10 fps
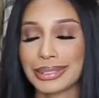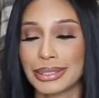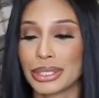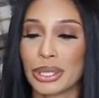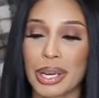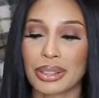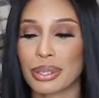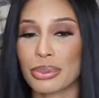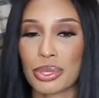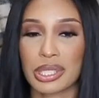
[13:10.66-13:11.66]
you know, I
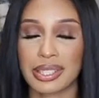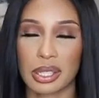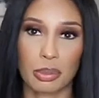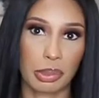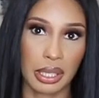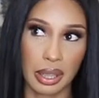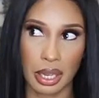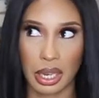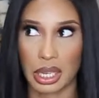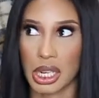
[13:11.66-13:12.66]
thought it was going to still be
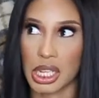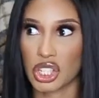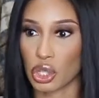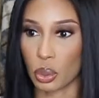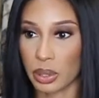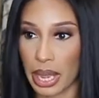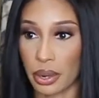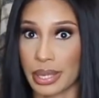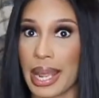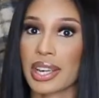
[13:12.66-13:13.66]
there, and it sold
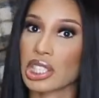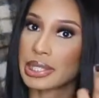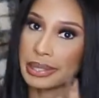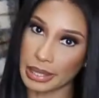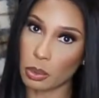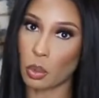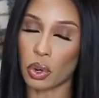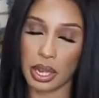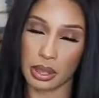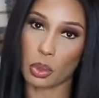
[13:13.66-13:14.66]
out. And I actually did
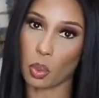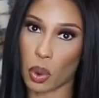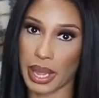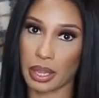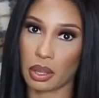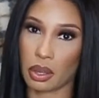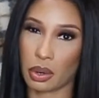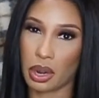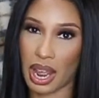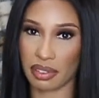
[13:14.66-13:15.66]
want the white
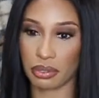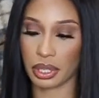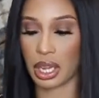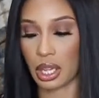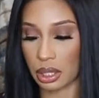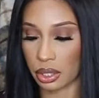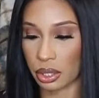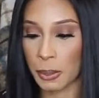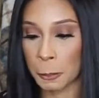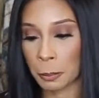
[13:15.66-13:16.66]
or ivory
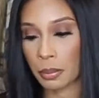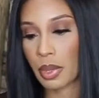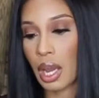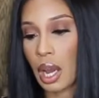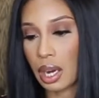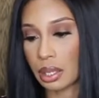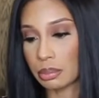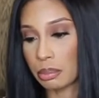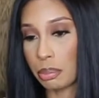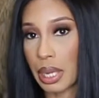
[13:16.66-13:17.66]
color,
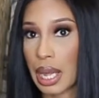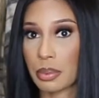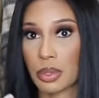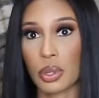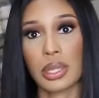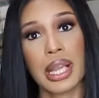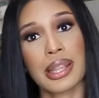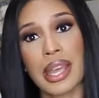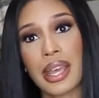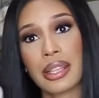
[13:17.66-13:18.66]
but I'm so glad
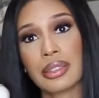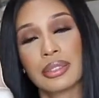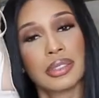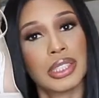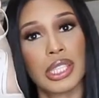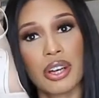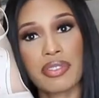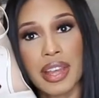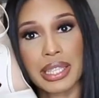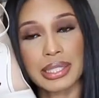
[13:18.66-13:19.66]
that, you know,
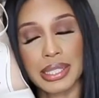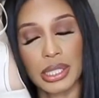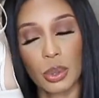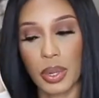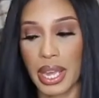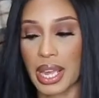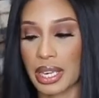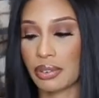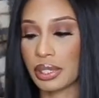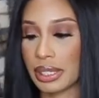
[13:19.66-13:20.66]
Valentino went ahead
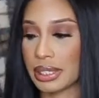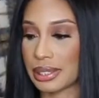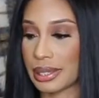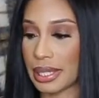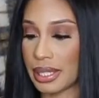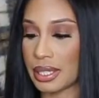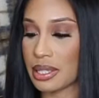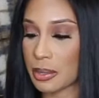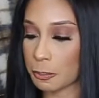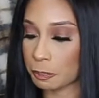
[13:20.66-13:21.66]
and released these.